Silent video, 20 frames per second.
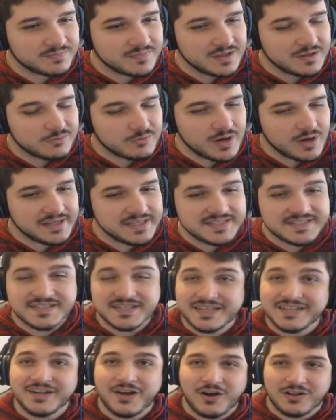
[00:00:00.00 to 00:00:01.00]
Right? He's
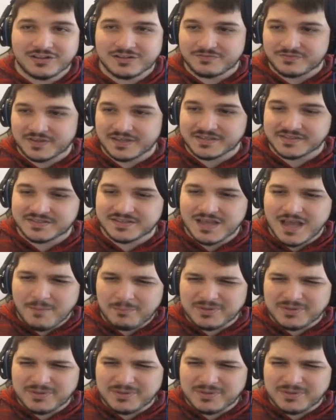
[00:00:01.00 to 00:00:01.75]
seen all of this.